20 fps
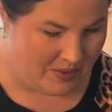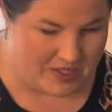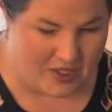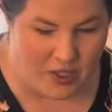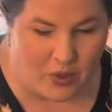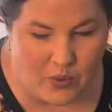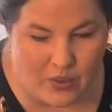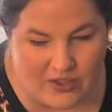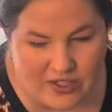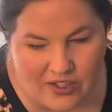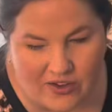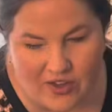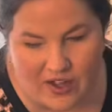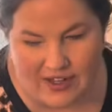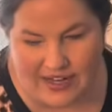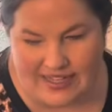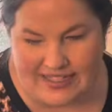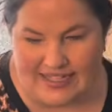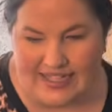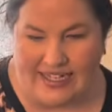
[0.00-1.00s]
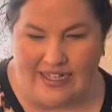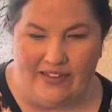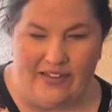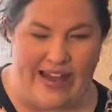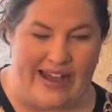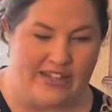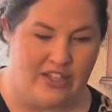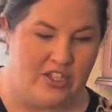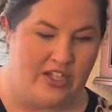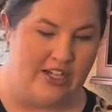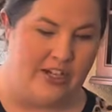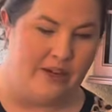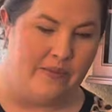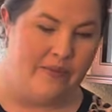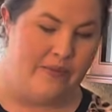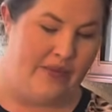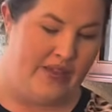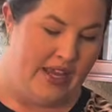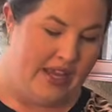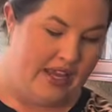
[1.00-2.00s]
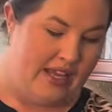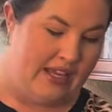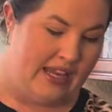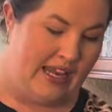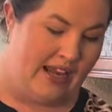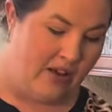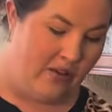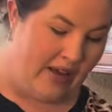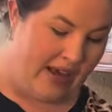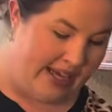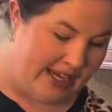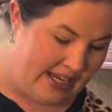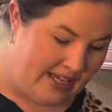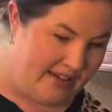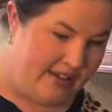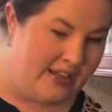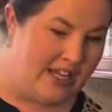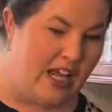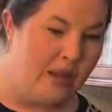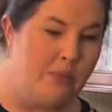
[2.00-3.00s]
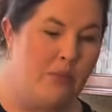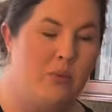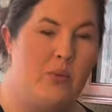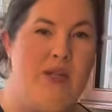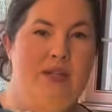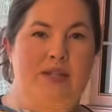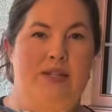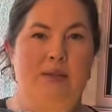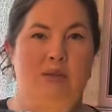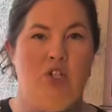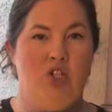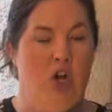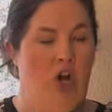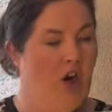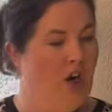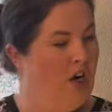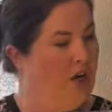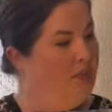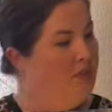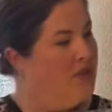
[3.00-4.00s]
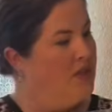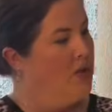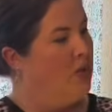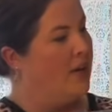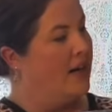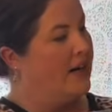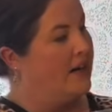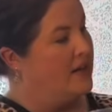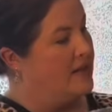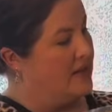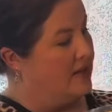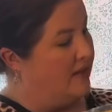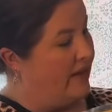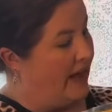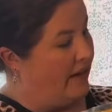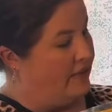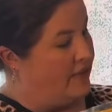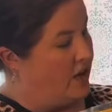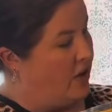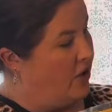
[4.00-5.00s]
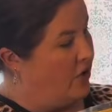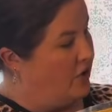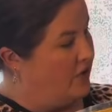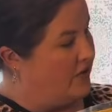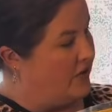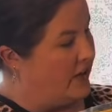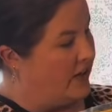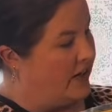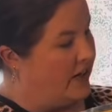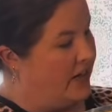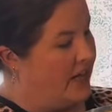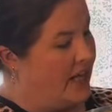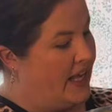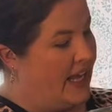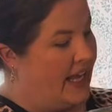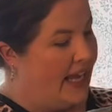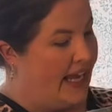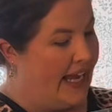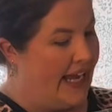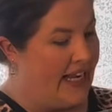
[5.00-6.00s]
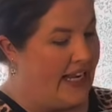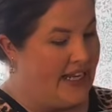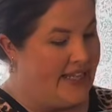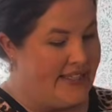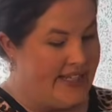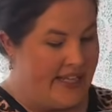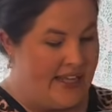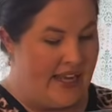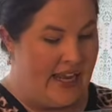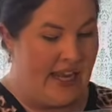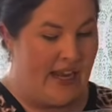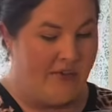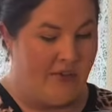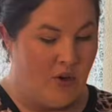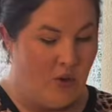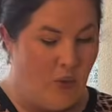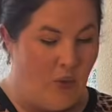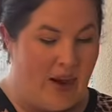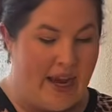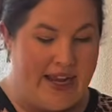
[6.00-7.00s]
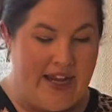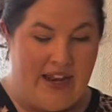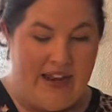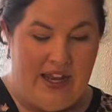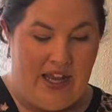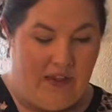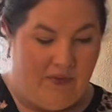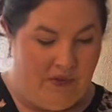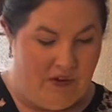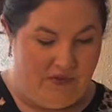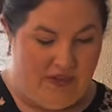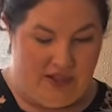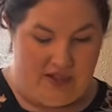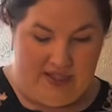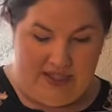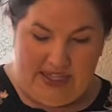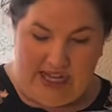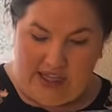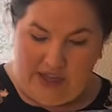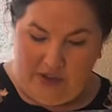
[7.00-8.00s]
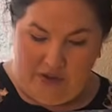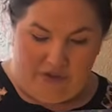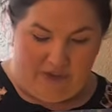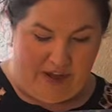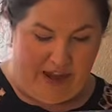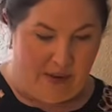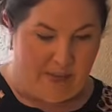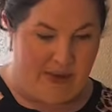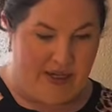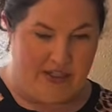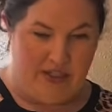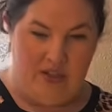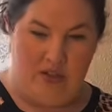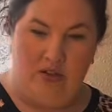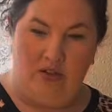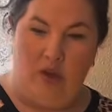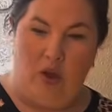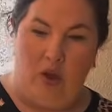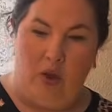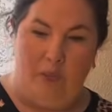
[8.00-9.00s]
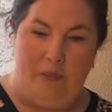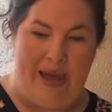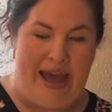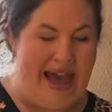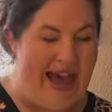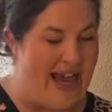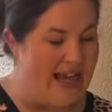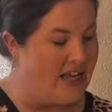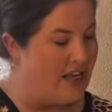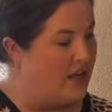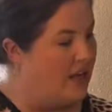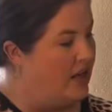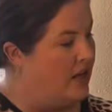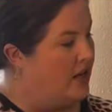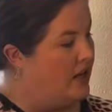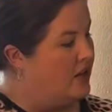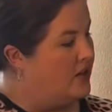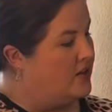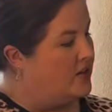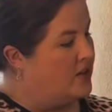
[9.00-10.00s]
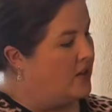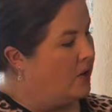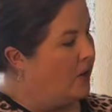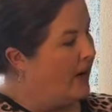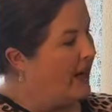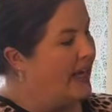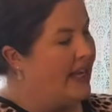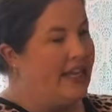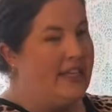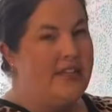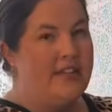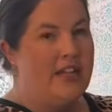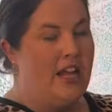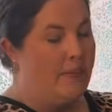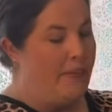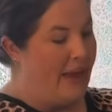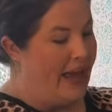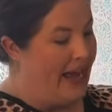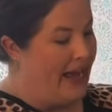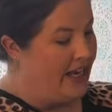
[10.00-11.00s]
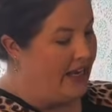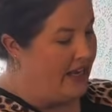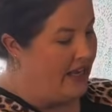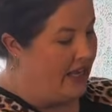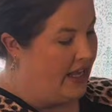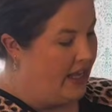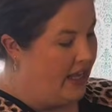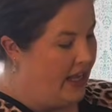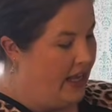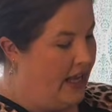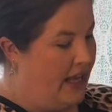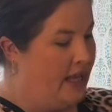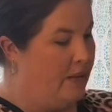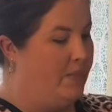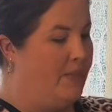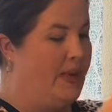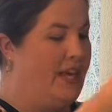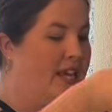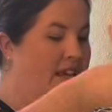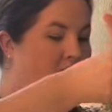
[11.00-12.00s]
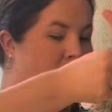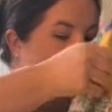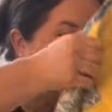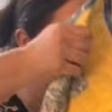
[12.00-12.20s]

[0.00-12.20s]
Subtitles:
a quilt along I did last year. Now, I ended up with some charm squares left over, and I didn't have quite enough of this yellow fabric to do the whole back. So I ended up adding a pieced